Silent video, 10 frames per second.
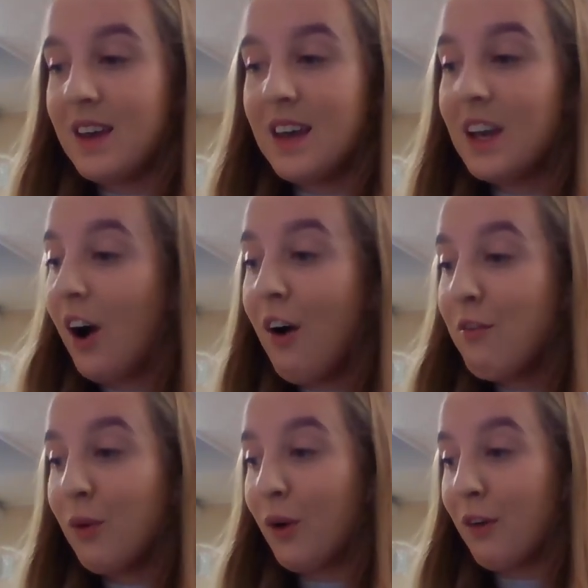"It
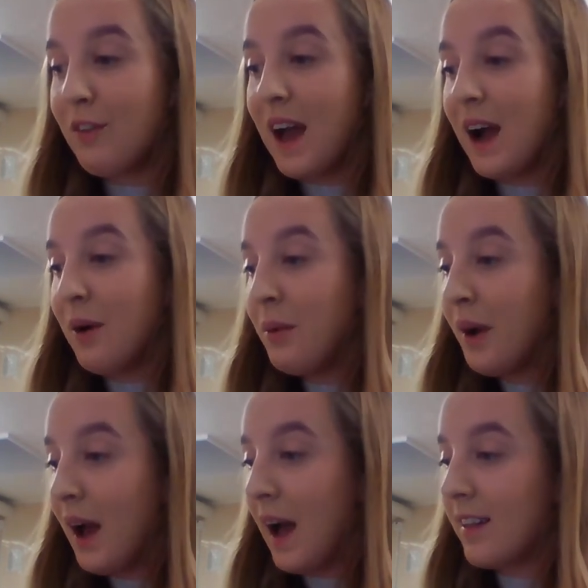can't fall off
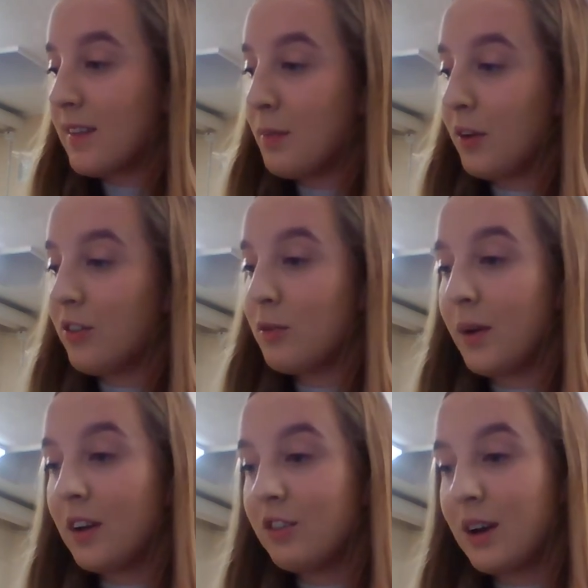now," Aunt Sponge
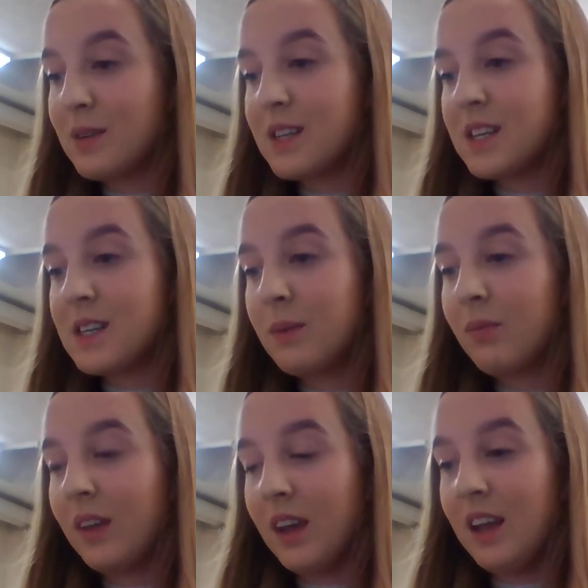shouted.
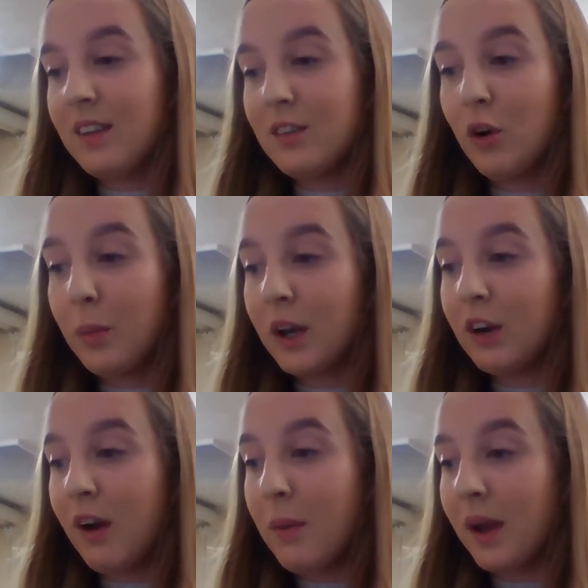"It's stopping
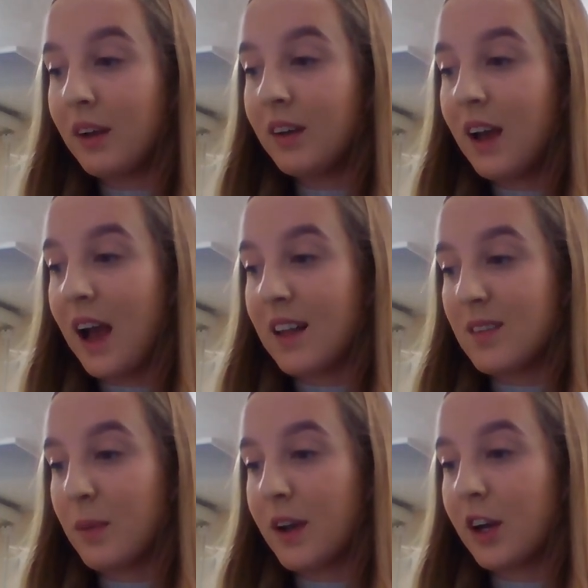growing," Aunt
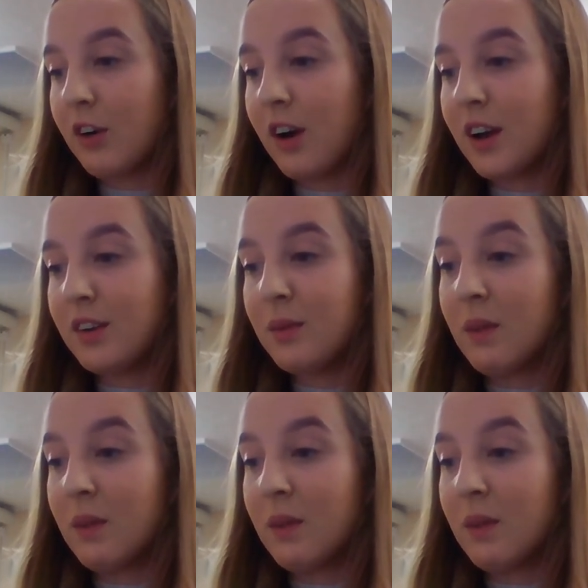Spiker cried.